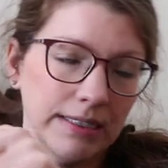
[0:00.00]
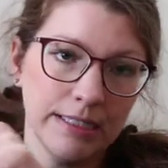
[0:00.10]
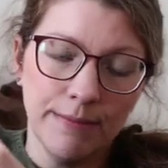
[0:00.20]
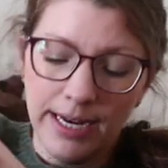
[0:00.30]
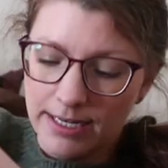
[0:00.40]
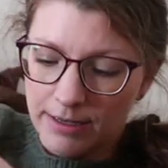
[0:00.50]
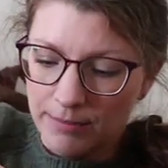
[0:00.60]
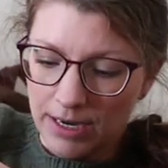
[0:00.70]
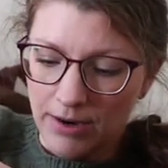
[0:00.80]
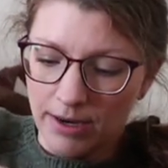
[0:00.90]
It's made in
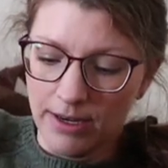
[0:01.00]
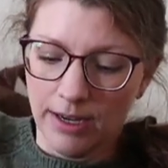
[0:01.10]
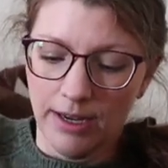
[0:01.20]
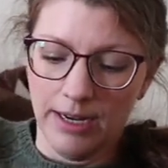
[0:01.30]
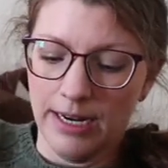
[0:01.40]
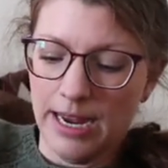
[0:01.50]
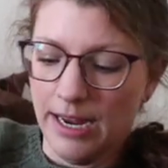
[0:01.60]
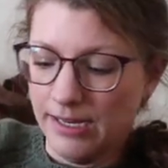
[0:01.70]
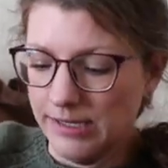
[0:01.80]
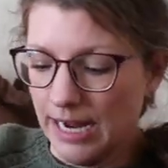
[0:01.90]
America. It
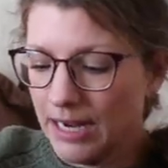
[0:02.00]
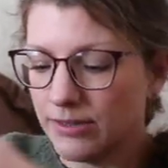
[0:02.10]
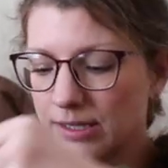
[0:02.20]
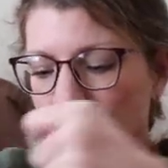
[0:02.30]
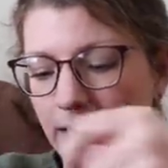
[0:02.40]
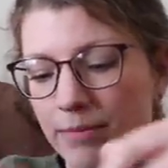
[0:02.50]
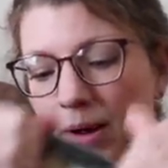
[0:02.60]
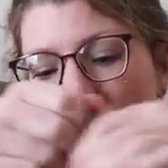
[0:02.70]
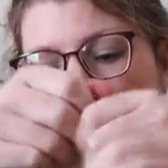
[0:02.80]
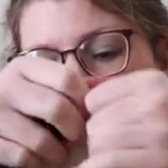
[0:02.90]
has outside
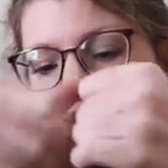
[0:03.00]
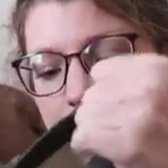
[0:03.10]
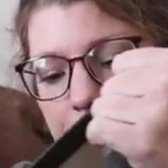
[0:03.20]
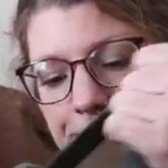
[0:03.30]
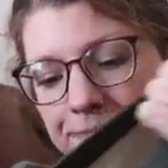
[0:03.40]
pockets.